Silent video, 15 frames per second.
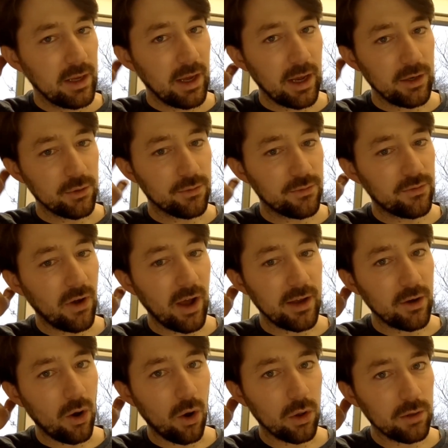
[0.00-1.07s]
and you
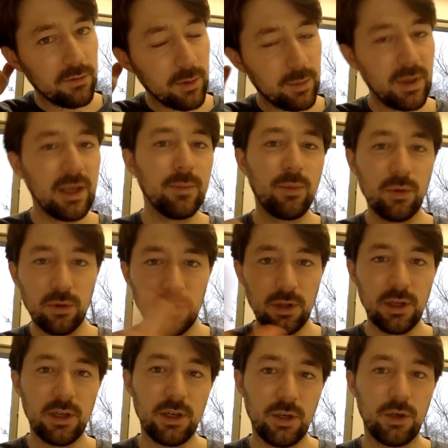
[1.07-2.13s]
find all of the
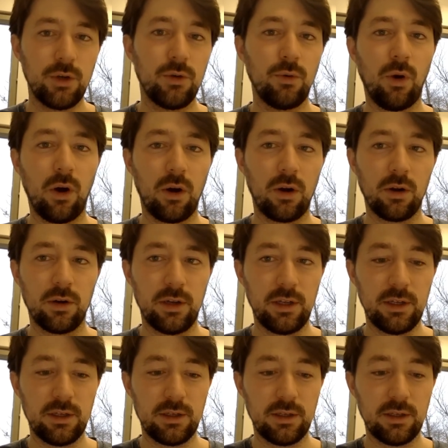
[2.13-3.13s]
people who are